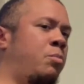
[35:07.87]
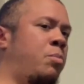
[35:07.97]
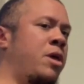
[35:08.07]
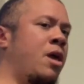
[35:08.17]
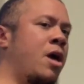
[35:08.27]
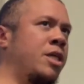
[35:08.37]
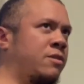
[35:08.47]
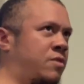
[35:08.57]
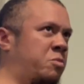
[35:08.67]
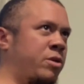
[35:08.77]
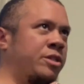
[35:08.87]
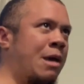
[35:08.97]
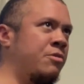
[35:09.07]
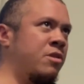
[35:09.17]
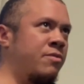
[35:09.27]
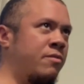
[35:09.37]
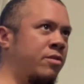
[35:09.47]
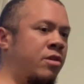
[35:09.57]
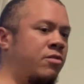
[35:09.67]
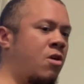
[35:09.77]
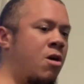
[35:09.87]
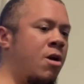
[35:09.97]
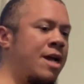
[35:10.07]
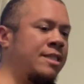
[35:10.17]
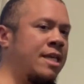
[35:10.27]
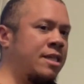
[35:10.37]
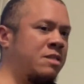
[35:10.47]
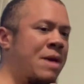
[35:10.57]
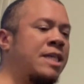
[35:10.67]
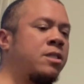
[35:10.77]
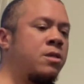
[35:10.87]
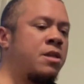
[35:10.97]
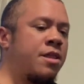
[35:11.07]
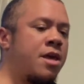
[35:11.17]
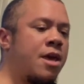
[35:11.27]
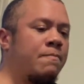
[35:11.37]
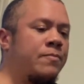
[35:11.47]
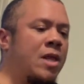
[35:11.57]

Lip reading: because of this perception of the guitar as like this masculine thing.